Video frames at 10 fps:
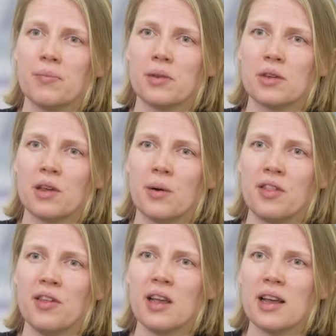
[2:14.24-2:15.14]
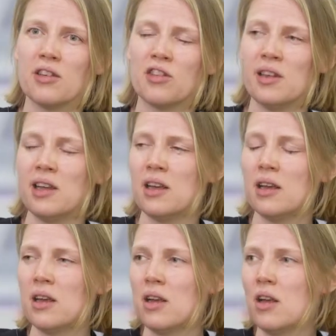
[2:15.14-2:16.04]
So I think actually
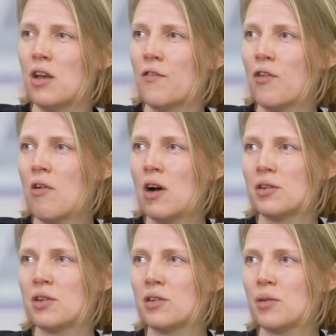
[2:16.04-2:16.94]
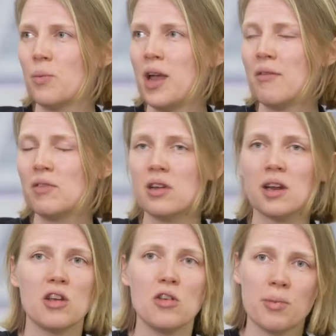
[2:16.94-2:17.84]
for us, we haven't
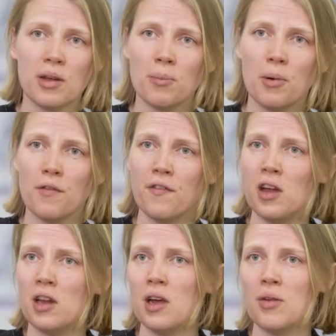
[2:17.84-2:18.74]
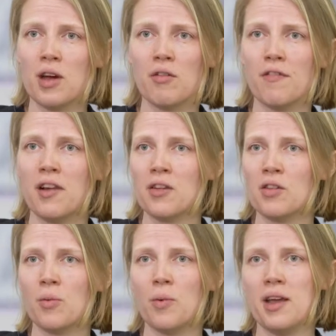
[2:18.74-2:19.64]
done a huge amount in the portfolio. That reflects
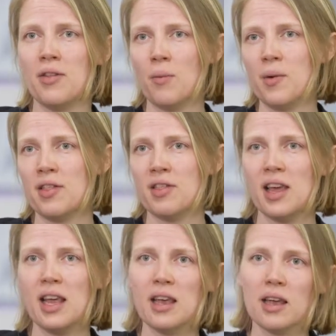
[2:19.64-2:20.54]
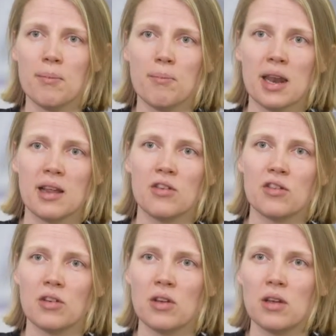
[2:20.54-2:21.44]
the way that we think and
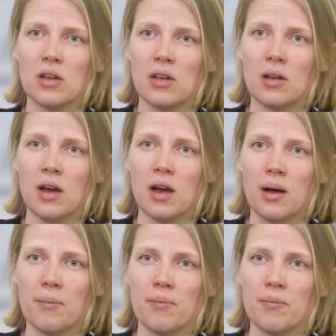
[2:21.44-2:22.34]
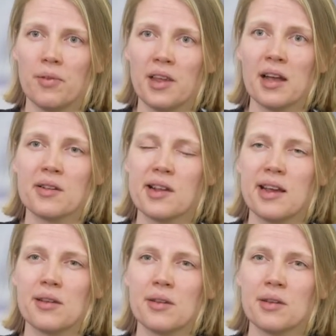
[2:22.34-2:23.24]
manage the
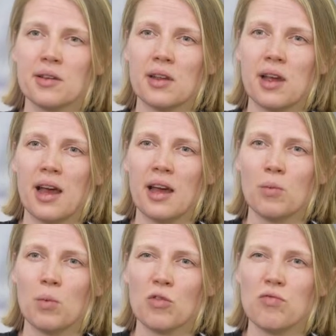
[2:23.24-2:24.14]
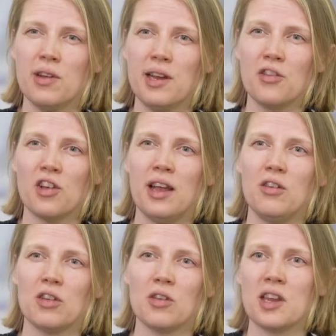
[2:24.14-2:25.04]
assets. And what's really
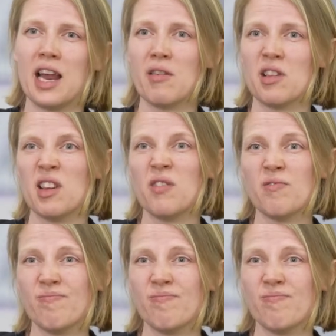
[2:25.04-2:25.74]
changed is the narrative.